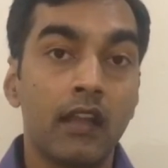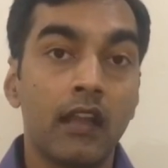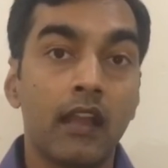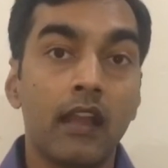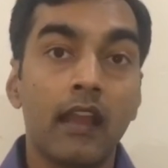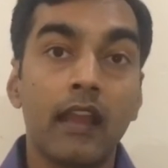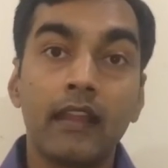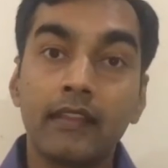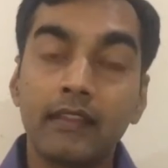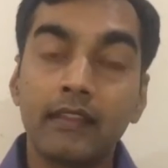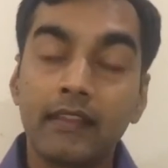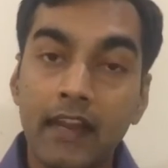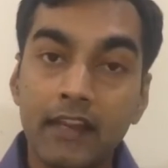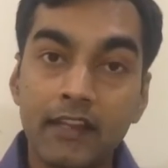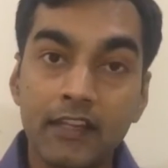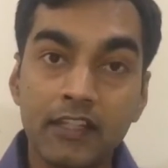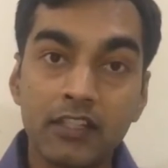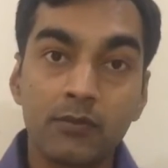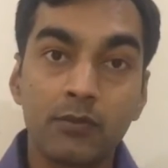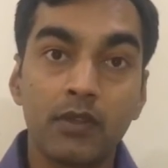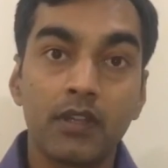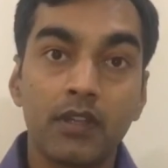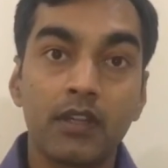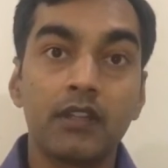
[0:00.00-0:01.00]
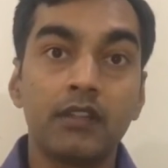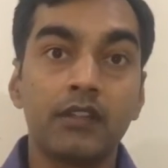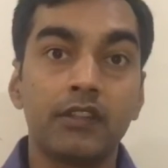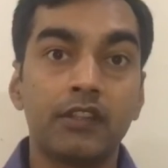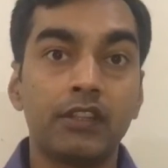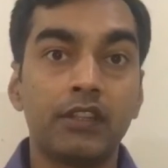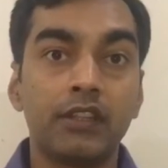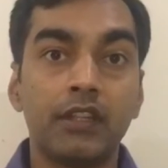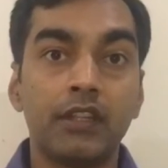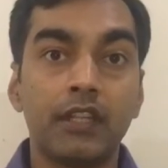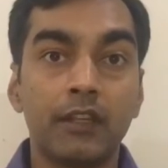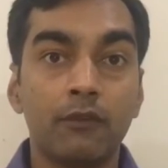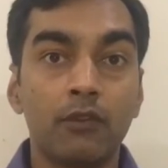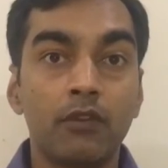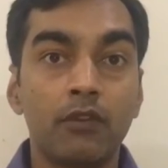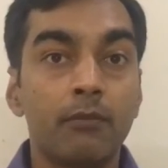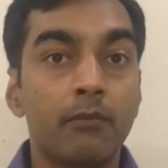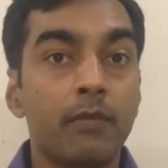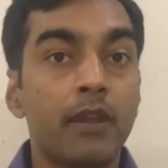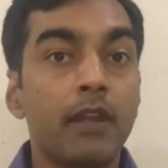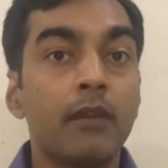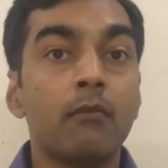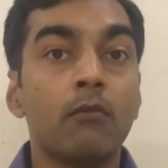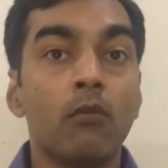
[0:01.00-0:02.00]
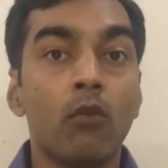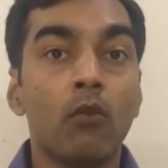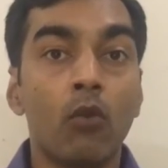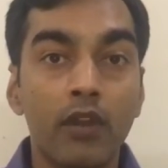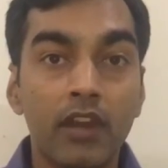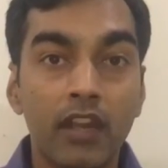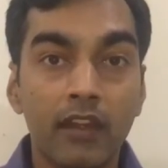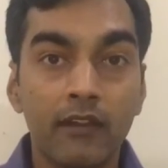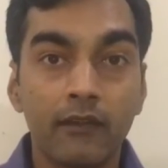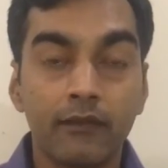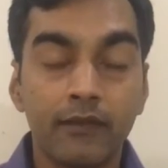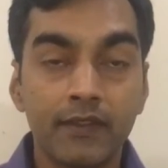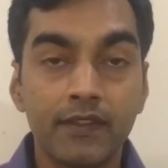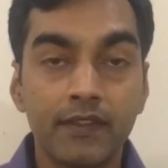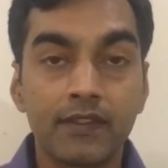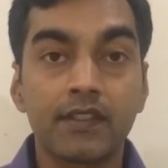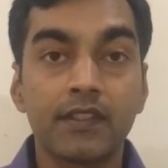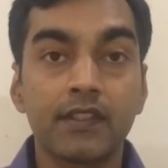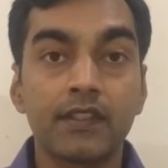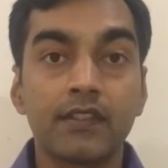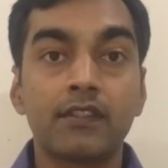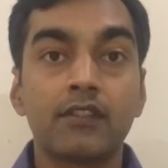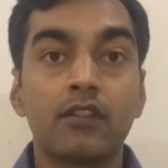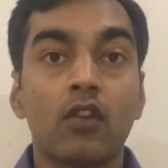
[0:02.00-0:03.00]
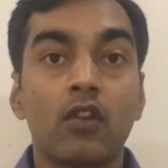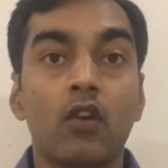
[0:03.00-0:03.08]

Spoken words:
And that is where they would pay more emphasis